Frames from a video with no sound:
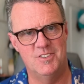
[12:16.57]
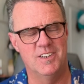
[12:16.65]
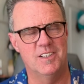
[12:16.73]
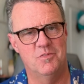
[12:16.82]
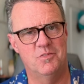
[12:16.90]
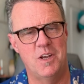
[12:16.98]

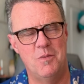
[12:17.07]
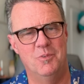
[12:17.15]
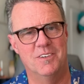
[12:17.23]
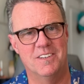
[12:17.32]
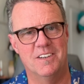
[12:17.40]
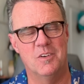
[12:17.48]

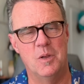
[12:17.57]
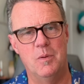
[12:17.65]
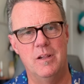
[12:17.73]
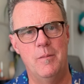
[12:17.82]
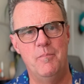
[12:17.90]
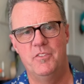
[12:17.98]
framework
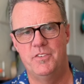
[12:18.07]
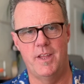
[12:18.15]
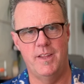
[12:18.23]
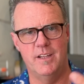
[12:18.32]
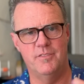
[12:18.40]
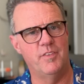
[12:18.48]
agreement, say
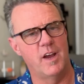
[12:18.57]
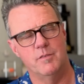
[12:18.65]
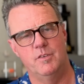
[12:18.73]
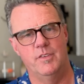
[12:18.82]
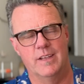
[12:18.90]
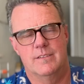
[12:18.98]
that 5 or
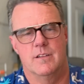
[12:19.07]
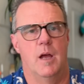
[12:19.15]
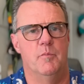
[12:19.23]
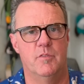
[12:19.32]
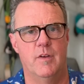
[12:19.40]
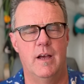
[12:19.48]
6
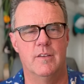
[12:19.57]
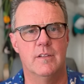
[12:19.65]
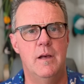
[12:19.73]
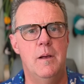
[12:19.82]
times fast,